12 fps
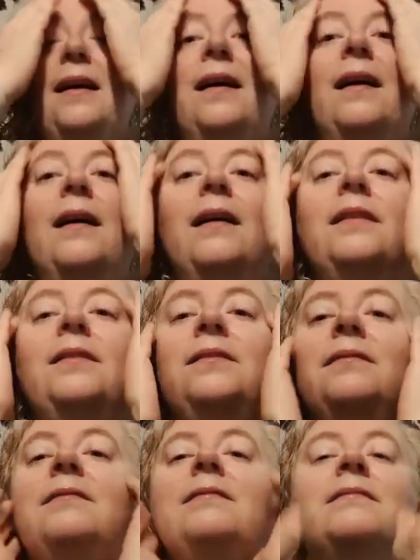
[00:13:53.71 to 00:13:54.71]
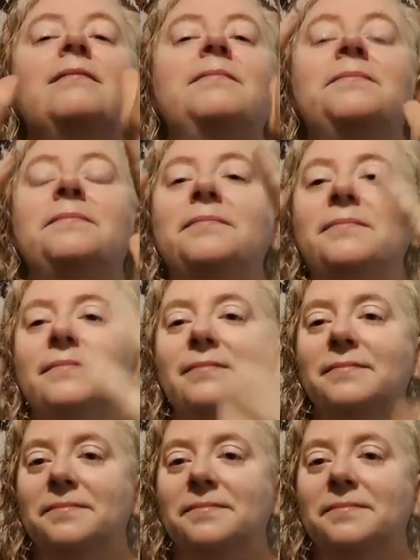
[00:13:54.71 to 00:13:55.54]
Nothing is said.